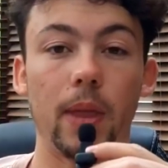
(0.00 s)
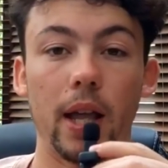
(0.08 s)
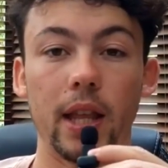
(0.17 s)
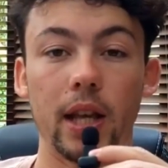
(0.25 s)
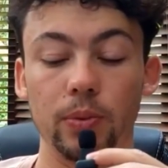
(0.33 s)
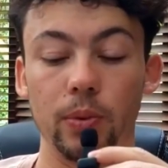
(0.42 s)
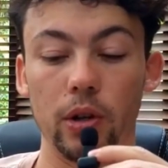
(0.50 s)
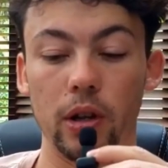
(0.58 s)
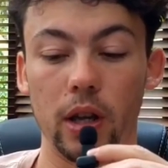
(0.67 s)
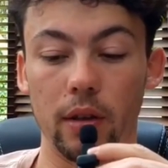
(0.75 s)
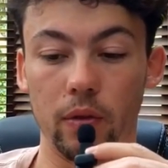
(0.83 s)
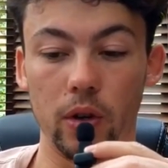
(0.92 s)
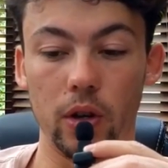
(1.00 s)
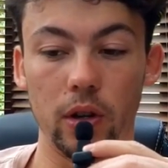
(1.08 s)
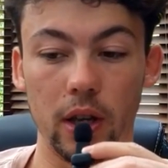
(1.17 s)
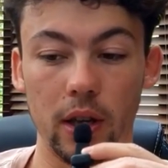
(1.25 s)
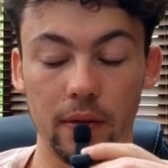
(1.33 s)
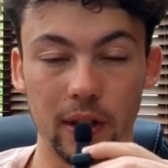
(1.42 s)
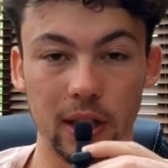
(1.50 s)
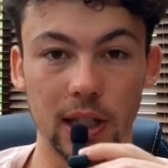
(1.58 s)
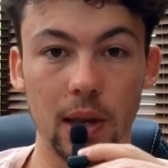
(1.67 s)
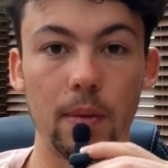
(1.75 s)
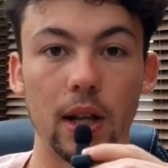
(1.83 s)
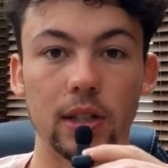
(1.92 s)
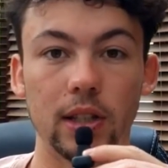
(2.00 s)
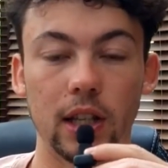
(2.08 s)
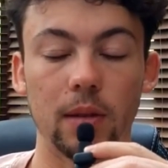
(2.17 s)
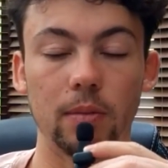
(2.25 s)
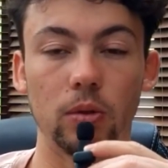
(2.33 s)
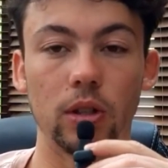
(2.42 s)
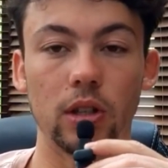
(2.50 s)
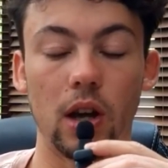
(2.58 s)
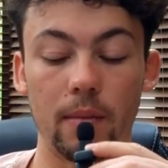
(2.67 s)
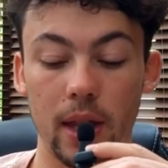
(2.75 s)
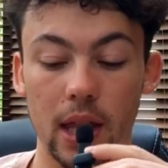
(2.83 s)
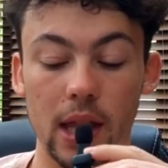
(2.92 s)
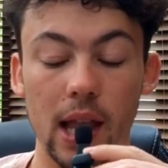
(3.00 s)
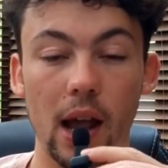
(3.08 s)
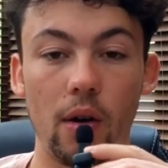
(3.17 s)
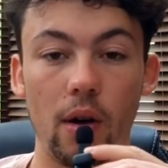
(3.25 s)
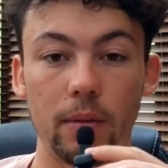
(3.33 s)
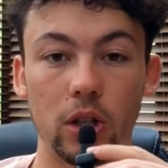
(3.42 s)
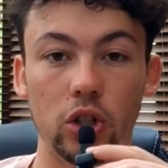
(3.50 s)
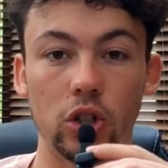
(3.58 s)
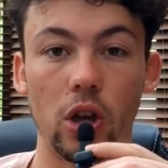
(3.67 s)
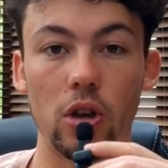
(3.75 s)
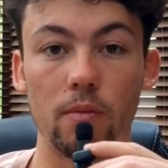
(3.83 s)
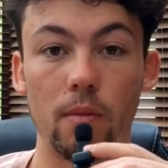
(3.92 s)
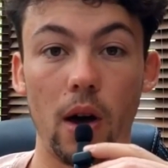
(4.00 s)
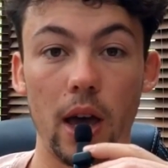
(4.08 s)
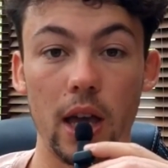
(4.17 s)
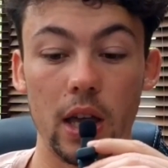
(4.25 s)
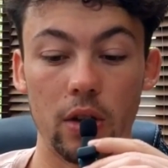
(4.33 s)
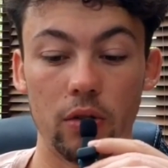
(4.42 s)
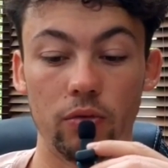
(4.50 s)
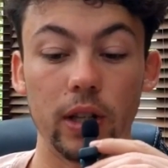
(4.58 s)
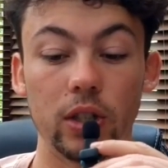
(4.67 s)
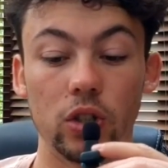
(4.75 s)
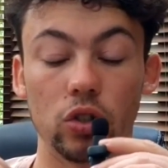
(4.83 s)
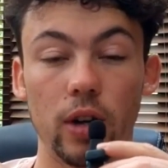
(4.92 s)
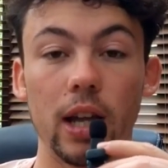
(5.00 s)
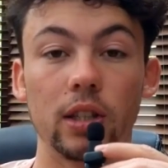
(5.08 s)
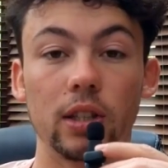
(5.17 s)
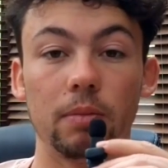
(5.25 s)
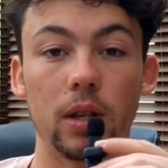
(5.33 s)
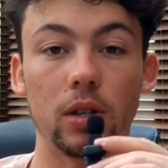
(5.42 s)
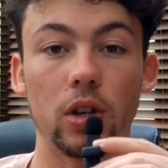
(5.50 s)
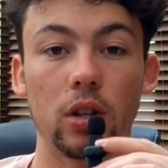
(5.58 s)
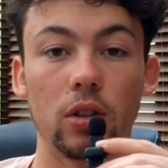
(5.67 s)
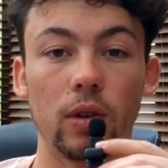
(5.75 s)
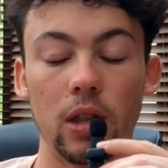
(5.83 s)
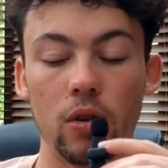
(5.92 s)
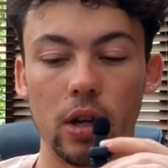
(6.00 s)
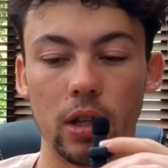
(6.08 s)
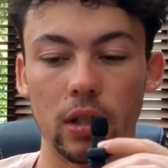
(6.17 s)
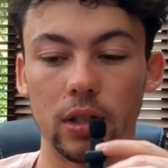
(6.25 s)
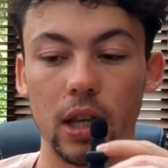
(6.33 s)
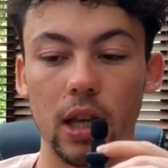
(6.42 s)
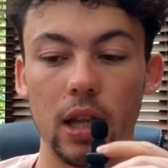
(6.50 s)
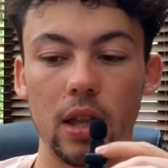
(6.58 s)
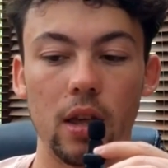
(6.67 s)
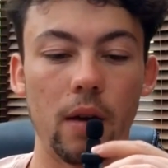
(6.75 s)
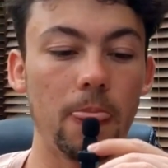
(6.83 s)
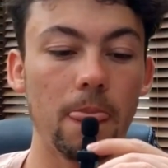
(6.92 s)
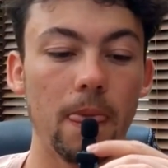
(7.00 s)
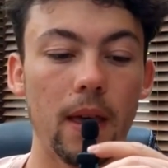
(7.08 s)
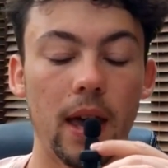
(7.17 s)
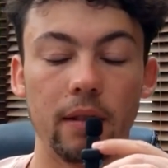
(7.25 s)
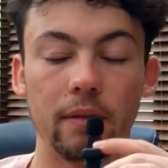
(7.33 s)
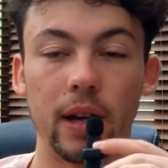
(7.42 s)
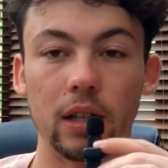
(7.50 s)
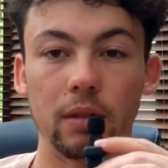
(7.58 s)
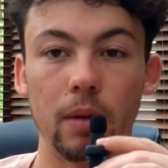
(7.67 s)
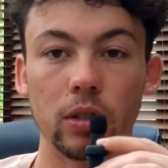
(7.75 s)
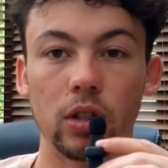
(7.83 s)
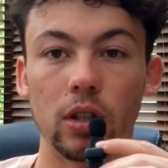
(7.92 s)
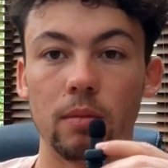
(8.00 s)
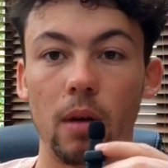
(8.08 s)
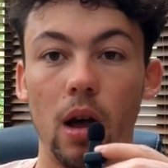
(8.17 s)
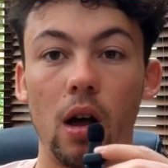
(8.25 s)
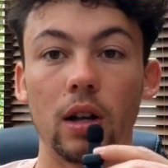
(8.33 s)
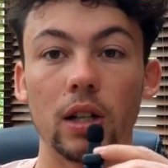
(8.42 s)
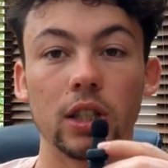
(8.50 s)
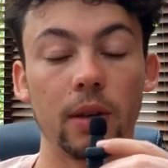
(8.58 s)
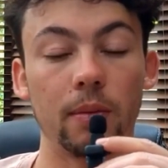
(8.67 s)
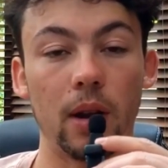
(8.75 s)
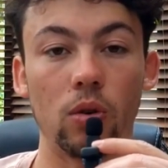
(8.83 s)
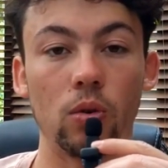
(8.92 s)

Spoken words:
And that's what you're looking for. You're looking for similar setups all the time. And now I'm going to show you my recent trades in my journal, and you're going to see that, in fact, most of them are similar.